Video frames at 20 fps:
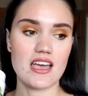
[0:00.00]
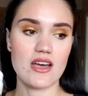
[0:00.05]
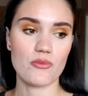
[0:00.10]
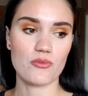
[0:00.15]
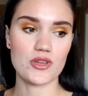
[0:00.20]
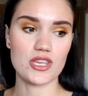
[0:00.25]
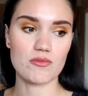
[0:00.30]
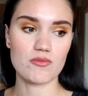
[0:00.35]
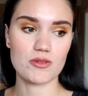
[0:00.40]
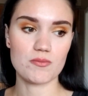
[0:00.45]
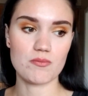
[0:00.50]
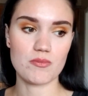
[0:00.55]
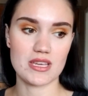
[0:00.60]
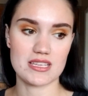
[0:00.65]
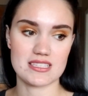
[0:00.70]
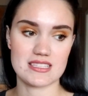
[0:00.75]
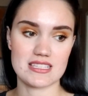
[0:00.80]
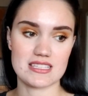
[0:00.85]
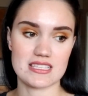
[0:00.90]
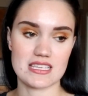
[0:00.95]
We would mix
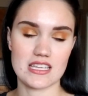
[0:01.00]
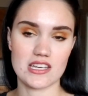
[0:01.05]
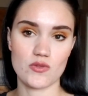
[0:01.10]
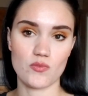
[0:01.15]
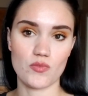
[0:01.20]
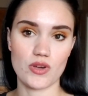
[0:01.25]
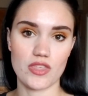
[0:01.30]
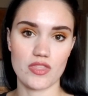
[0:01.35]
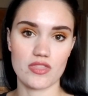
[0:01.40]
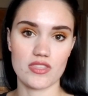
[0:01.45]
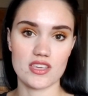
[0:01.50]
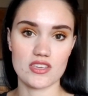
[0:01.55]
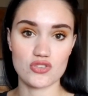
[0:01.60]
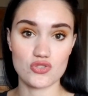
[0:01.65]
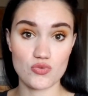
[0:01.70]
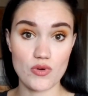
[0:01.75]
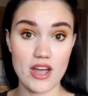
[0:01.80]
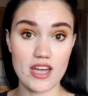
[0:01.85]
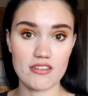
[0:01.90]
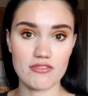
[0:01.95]
this in with the
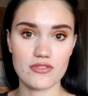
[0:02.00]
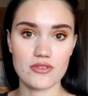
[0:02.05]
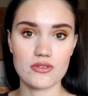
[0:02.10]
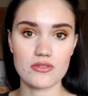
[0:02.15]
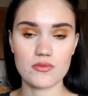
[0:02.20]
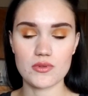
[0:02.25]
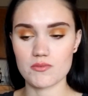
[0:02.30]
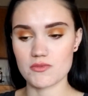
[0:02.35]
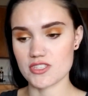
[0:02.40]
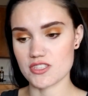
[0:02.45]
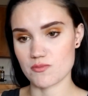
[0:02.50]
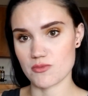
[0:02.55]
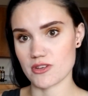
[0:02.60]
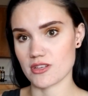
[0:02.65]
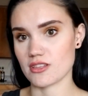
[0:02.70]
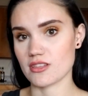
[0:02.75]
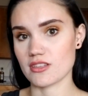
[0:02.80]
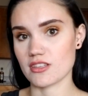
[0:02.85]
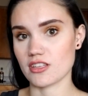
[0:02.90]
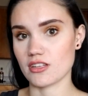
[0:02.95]
dry food. We would
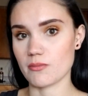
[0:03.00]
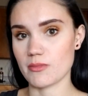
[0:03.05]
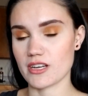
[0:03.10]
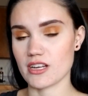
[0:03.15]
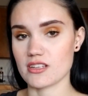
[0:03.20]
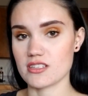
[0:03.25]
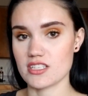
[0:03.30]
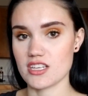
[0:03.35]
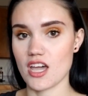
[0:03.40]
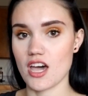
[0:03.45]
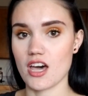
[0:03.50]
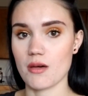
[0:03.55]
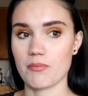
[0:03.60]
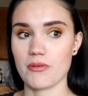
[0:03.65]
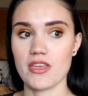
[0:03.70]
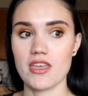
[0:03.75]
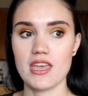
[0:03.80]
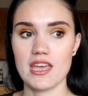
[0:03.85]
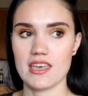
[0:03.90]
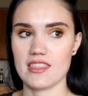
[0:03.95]
sprinkle a little bit on
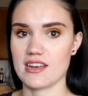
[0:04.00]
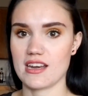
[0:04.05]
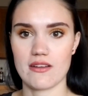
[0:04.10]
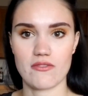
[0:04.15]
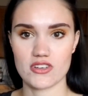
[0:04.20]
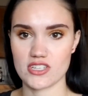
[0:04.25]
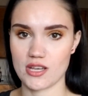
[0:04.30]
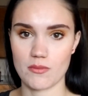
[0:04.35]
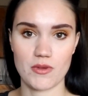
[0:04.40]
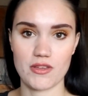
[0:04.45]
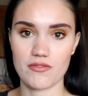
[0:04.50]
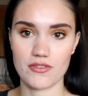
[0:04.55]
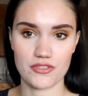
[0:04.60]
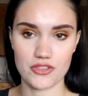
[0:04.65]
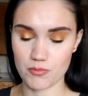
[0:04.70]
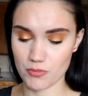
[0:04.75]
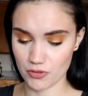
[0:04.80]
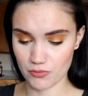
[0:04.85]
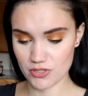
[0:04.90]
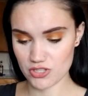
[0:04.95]
top. And then every time we filled the
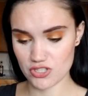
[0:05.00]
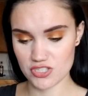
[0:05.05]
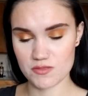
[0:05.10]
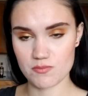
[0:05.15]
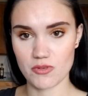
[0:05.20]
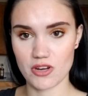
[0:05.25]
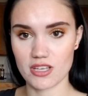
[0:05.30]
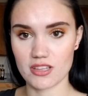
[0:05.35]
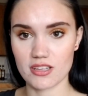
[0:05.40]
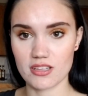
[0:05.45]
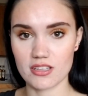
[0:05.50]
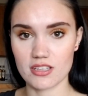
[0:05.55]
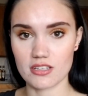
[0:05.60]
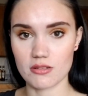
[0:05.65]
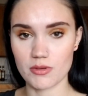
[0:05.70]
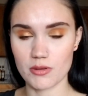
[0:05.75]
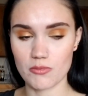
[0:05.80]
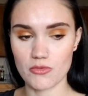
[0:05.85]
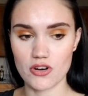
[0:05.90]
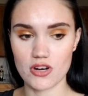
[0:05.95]
bowl, we just sprinkle a little
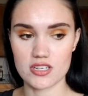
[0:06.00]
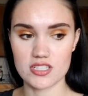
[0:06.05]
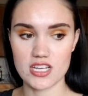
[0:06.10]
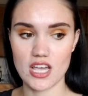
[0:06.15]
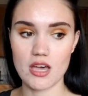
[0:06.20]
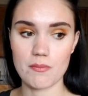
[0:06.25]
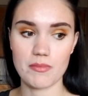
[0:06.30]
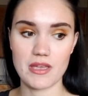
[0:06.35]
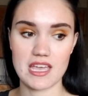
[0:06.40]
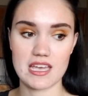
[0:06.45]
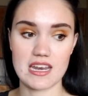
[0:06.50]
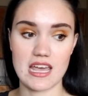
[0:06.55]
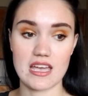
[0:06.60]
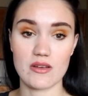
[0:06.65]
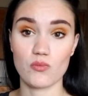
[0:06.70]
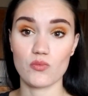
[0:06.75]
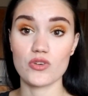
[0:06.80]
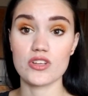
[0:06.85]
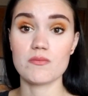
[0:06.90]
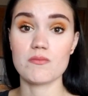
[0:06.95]
bit more on top. And I
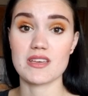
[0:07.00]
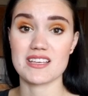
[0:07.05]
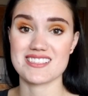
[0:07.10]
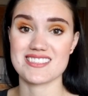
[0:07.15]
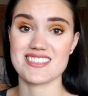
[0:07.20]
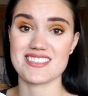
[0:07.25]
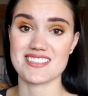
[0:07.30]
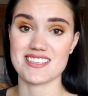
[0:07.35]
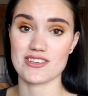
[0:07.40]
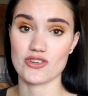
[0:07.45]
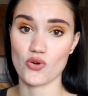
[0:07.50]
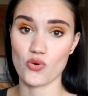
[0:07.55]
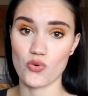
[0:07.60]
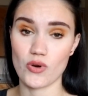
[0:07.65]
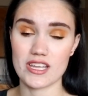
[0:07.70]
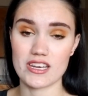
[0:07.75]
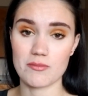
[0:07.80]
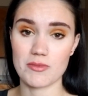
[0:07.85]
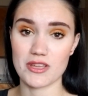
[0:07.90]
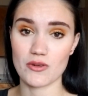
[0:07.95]
would mix this in
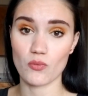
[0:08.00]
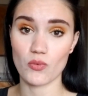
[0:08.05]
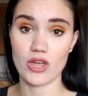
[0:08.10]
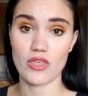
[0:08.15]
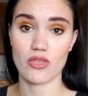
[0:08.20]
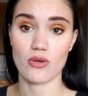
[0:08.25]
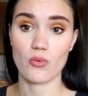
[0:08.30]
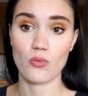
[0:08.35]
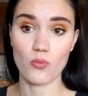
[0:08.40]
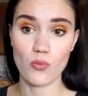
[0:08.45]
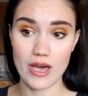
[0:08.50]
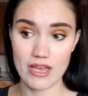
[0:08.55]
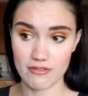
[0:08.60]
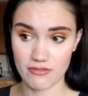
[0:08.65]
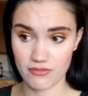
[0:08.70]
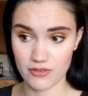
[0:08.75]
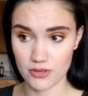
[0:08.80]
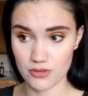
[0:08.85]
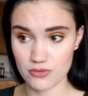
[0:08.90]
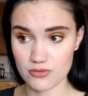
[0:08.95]
quite a bit with wet
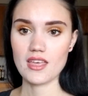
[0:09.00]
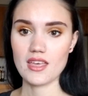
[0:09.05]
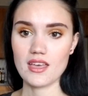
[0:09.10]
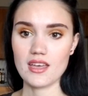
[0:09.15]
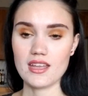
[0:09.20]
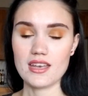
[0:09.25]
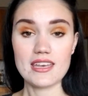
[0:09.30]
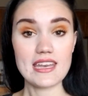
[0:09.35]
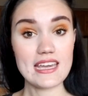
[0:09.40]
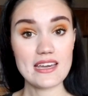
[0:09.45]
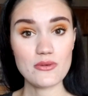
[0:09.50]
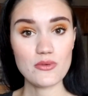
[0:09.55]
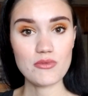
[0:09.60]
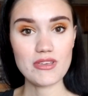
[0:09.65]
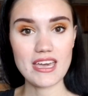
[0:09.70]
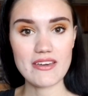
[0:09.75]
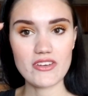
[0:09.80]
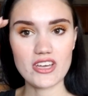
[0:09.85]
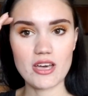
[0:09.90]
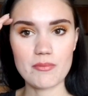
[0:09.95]
food. Now we
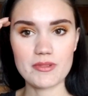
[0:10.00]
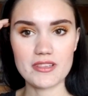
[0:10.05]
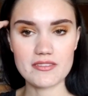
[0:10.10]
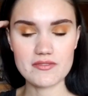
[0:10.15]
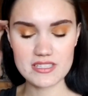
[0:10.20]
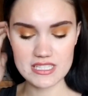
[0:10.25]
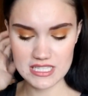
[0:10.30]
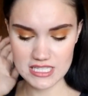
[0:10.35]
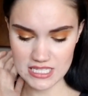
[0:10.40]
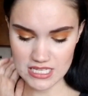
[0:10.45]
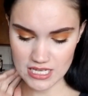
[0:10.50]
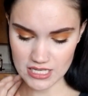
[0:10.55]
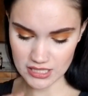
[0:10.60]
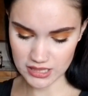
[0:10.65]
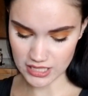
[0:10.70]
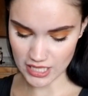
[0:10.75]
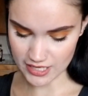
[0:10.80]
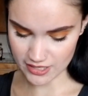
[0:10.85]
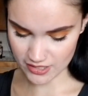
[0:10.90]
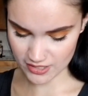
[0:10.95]
have a couple of
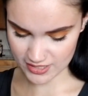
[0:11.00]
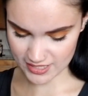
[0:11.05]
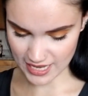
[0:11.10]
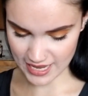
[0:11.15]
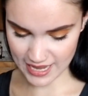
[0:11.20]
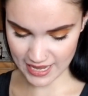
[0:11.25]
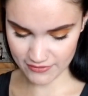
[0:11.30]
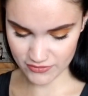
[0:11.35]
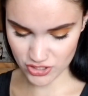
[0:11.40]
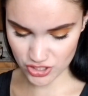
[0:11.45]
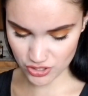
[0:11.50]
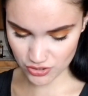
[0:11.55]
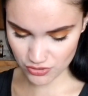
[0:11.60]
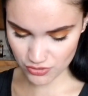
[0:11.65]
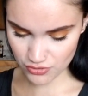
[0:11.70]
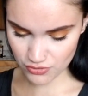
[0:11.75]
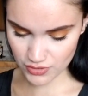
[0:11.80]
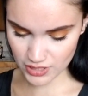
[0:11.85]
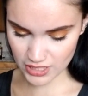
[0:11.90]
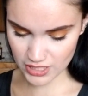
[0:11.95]
declutters. I have
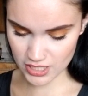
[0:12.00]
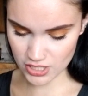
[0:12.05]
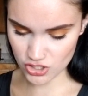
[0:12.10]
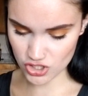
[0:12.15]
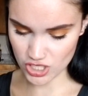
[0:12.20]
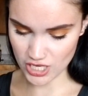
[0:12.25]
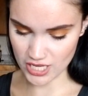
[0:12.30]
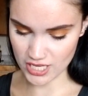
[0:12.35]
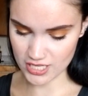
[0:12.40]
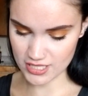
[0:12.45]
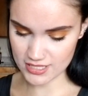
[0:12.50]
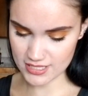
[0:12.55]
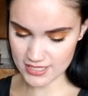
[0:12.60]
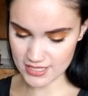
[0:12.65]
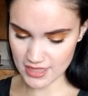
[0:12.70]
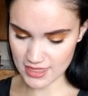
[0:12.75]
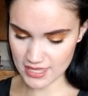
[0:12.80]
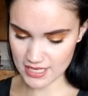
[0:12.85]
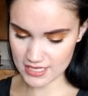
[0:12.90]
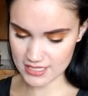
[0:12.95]
2
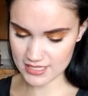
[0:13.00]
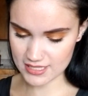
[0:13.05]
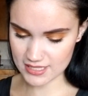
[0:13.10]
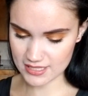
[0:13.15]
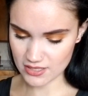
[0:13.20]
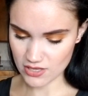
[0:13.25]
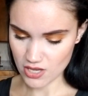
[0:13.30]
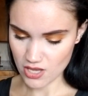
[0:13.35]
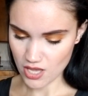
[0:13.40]
keychains. This,